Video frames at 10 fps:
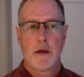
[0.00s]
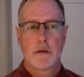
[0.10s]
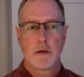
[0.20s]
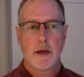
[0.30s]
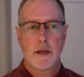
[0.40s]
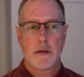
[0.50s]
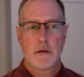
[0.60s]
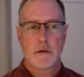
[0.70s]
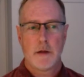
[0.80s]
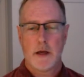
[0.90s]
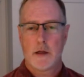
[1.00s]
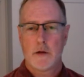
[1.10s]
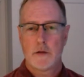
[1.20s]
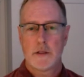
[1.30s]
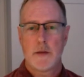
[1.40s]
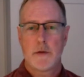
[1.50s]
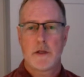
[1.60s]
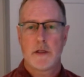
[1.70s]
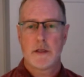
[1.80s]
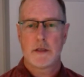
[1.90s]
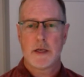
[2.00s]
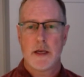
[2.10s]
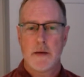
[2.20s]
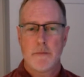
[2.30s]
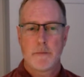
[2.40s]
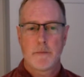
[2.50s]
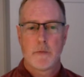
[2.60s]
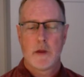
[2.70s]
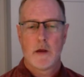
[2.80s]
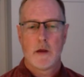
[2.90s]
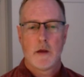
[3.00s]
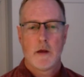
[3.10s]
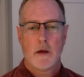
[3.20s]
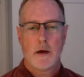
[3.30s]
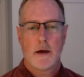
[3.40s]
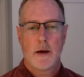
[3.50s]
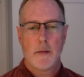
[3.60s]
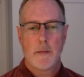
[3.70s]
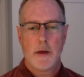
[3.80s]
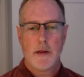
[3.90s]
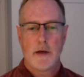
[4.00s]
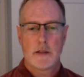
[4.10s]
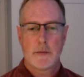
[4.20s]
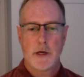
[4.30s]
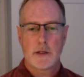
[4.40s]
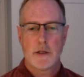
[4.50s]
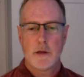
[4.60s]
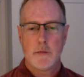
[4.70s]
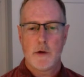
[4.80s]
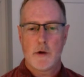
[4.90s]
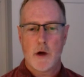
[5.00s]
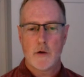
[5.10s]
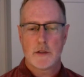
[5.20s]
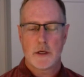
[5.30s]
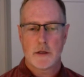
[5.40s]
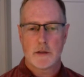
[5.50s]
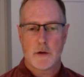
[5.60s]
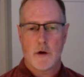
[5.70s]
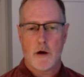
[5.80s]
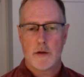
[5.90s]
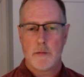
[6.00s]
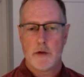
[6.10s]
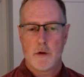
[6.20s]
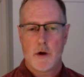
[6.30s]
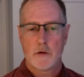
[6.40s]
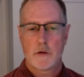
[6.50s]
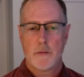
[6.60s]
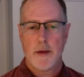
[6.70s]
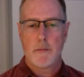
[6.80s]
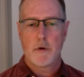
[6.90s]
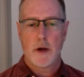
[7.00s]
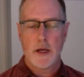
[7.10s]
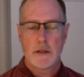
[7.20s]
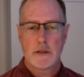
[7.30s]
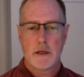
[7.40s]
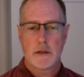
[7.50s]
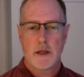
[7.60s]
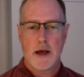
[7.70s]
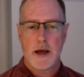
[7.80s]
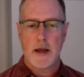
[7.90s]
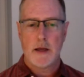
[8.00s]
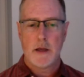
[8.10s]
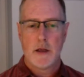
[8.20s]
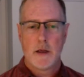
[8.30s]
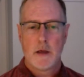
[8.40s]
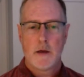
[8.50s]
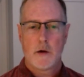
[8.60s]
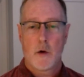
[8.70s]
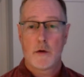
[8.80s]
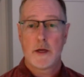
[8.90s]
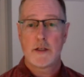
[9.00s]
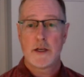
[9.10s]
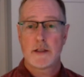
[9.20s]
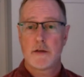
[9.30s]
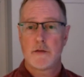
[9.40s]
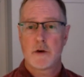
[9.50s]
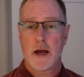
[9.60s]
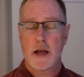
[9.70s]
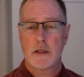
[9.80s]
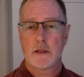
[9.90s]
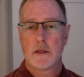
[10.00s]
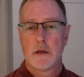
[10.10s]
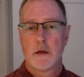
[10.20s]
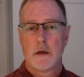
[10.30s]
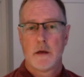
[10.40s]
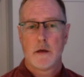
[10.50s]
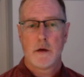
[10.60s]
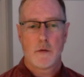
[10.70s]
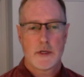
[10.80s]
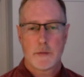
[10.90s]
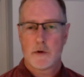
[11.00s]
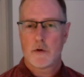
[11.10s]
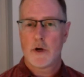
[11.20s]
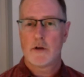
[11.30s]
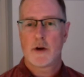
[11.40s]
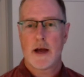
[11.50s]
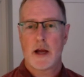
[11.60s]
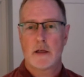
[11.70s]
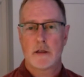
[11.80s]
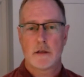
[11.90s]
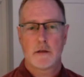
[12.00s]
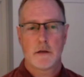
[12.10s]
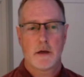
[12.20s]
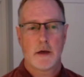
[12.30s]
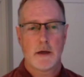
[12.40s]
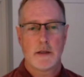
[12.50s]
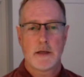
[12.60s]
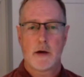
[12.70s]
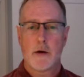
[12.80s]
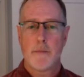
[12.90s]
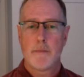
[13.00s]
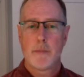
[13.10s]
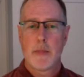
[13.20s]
So that includes typically the skin, and then especially the mucosa. So all the mucosal membranes that line your whole digestive tract, your respiratory tract, et cetera.